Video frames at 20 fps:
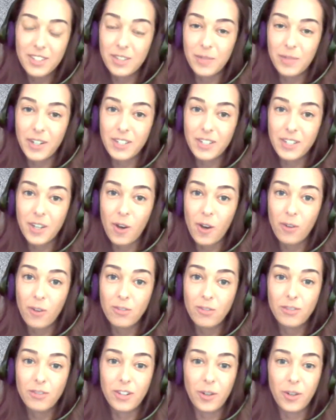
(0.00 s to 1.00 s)
myself
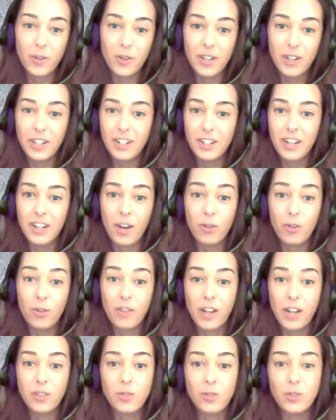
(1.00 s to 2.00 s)
going out of high
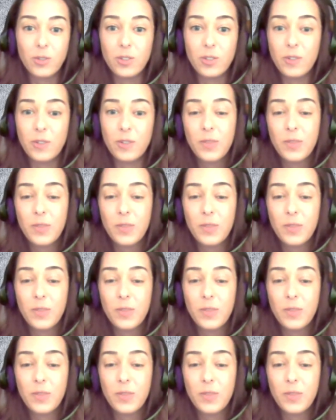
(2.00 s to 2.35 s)
school.